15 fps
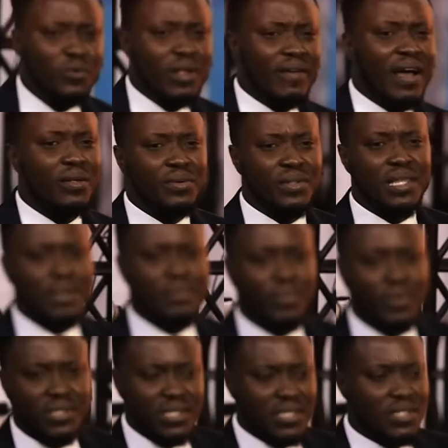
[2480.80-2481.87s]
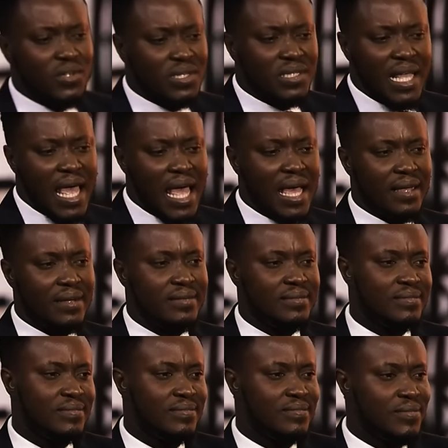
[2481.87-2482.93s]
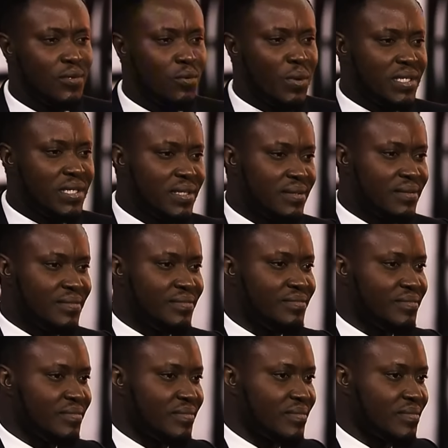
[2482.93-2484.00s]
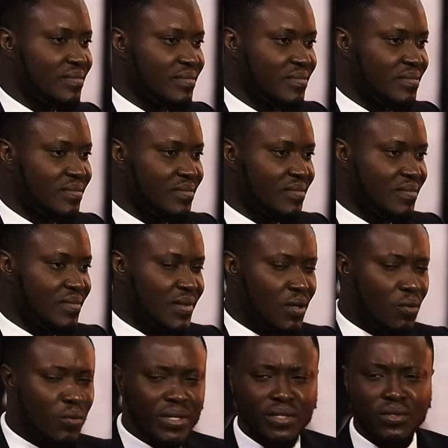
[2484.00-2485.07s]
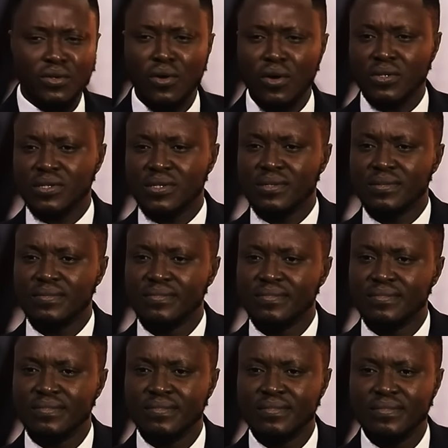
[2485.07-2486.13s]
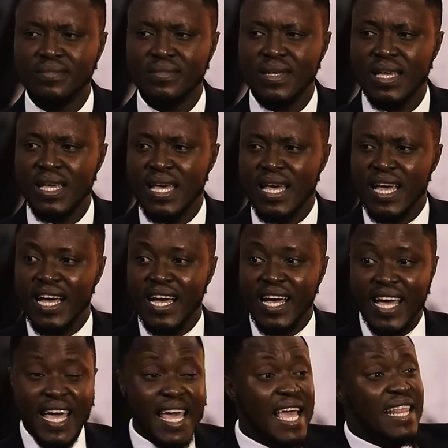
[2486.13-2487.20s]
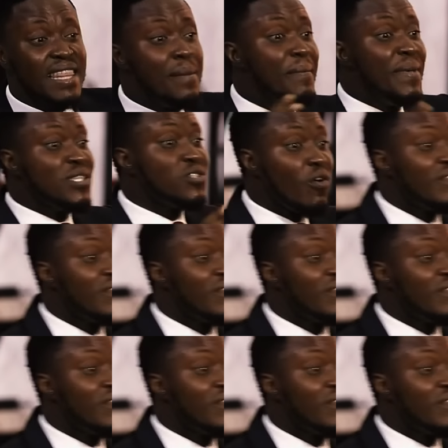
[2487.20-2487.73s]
have had with him, but he's just there, waiting. Waiting on us. In the midst of